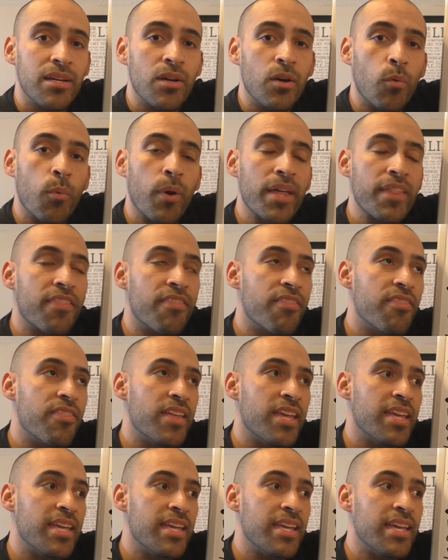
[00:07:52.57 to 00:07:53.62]
with
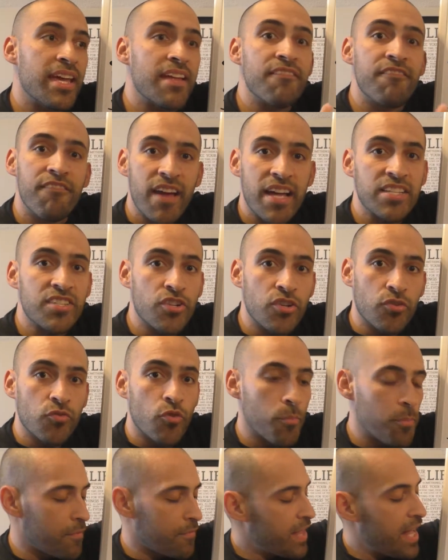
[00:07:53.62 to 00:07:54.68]
the investor
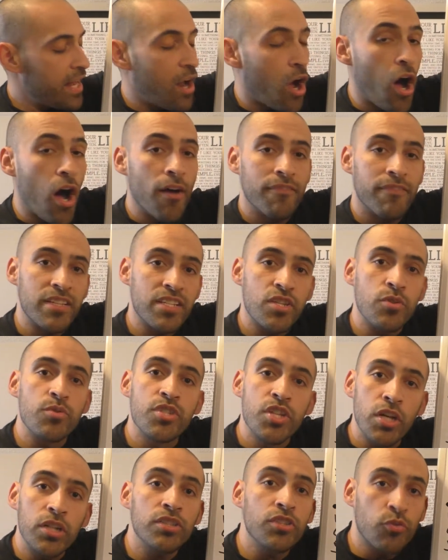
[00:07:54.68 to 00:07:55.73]
group of that office who
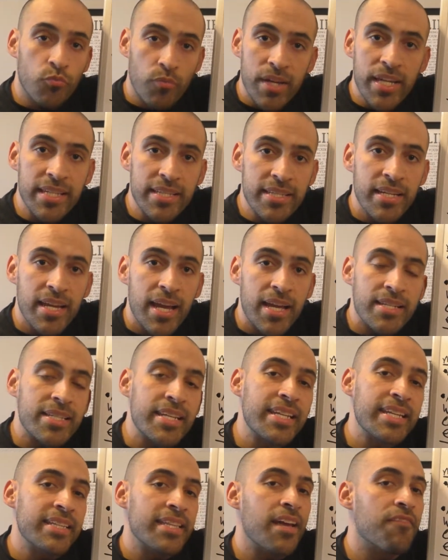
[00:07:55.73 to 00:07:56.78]
took the risk to
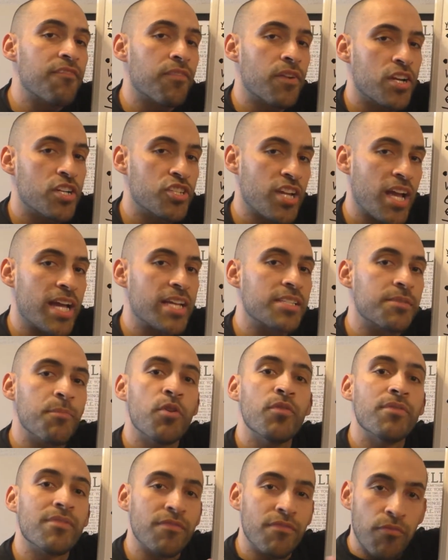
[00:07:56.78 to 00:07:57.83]
get that franchise
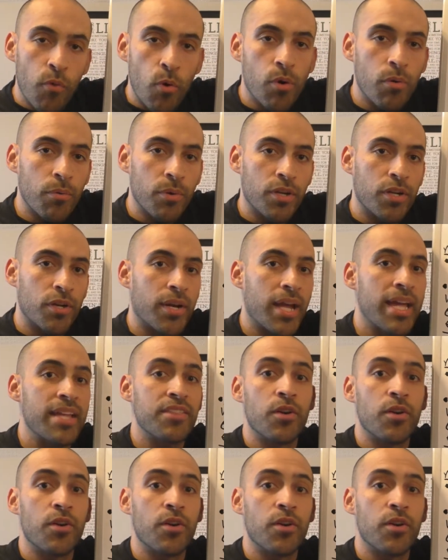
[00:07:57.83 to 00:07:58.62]
moving forward, okay?